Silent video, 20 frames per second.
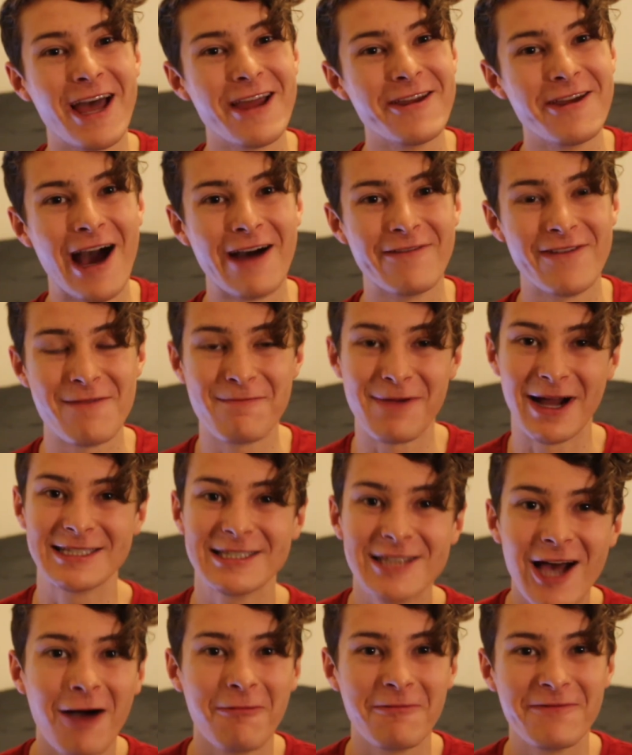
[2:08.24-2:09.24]
there you have it, my
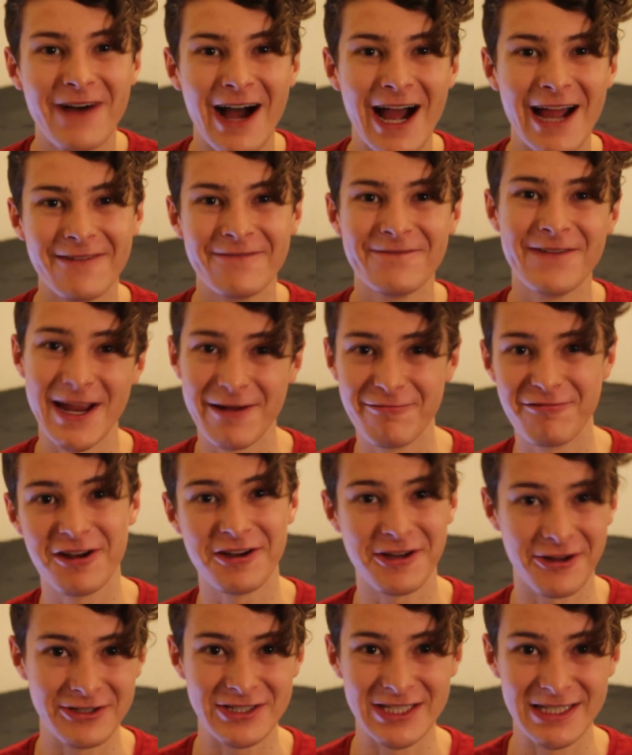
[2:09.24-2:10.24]
top 5
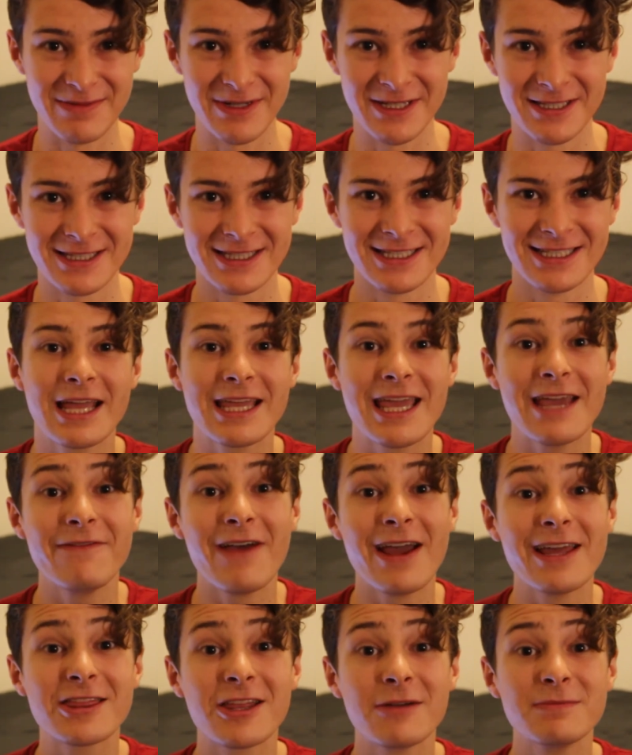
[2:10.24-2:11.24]
favourite YouTubers. Give
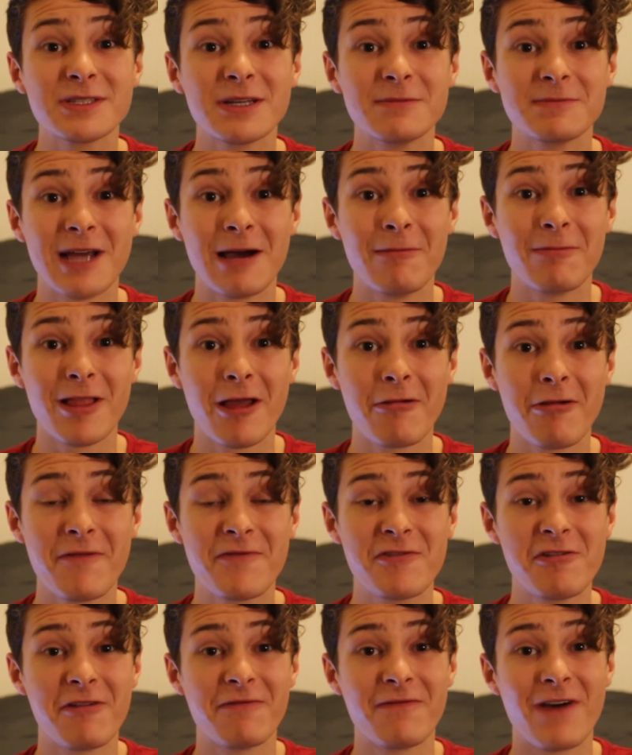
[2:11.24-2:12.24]
a thumbs up down below
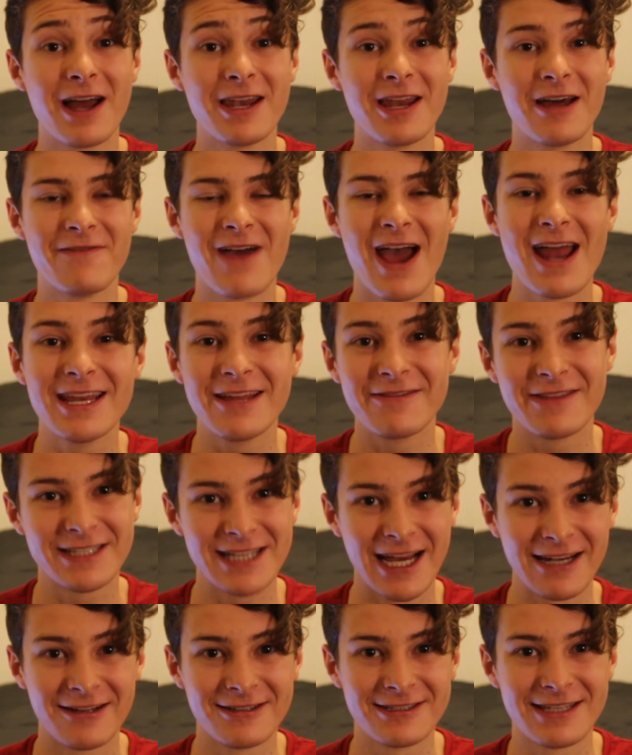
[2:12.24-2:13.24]
if you're a fan of any of the
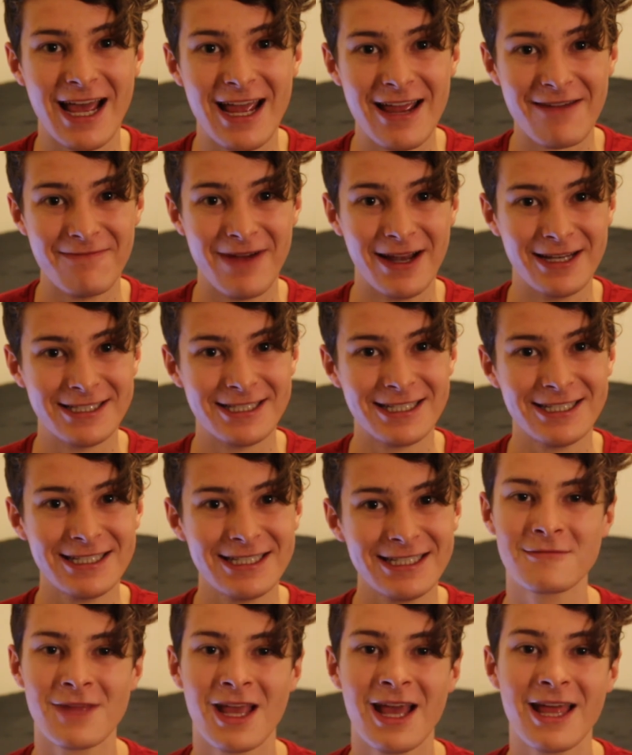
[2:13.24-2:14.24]
channels I have
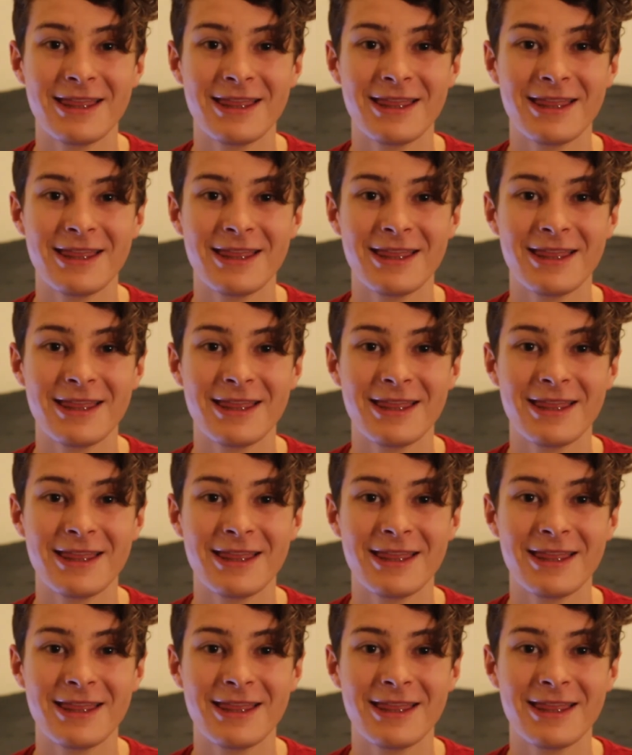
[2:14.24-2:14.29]
mentioned.